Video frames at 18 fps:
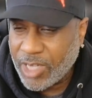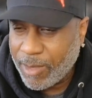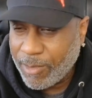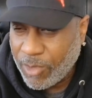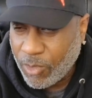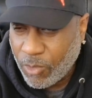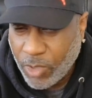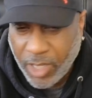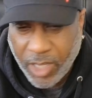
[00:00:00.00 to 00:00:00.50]

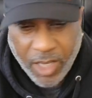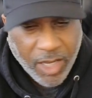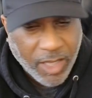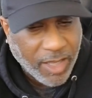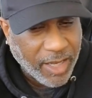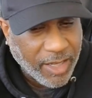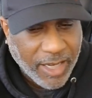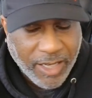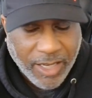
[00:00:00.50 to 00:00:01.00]
I'm the one.
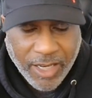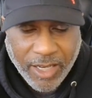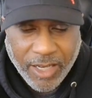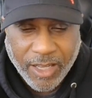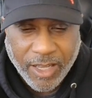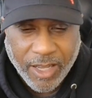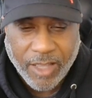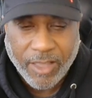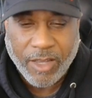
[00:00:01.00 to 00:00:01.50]
Anything they did
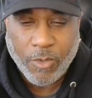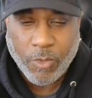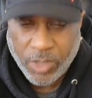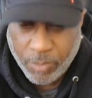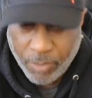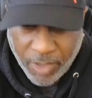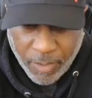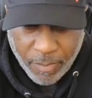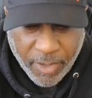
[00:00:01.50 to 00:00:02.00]
together, it
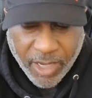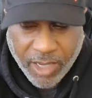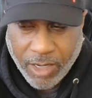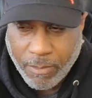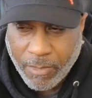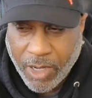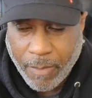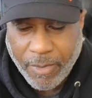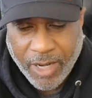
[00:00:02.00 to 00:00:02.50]
was me picking
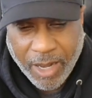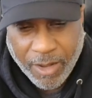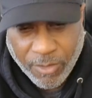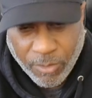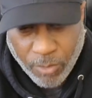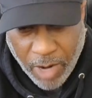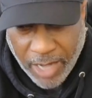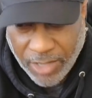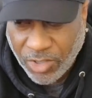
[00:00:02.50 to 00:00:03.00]
them up and I
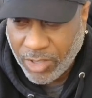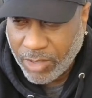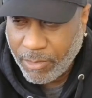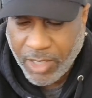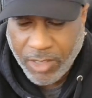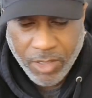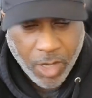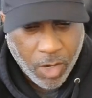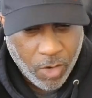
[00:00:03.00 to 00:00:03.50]
was watching them.
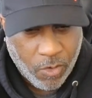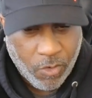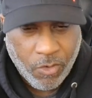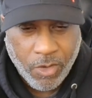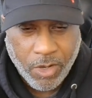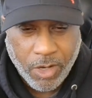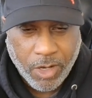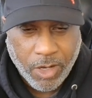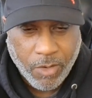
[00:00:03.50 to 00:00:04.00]
And no,
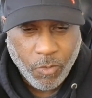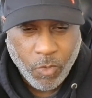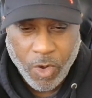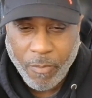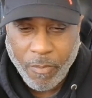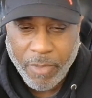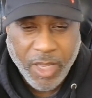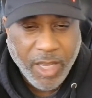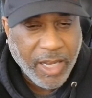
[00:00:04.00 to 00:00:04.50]
it
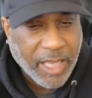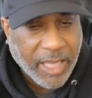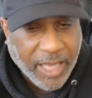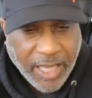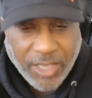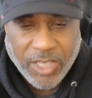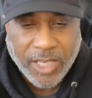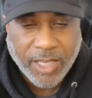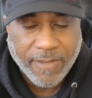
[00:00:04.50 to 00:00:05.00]
won't be any
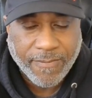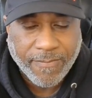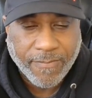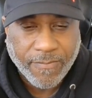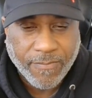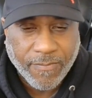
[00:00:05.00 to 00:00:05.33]
kissing.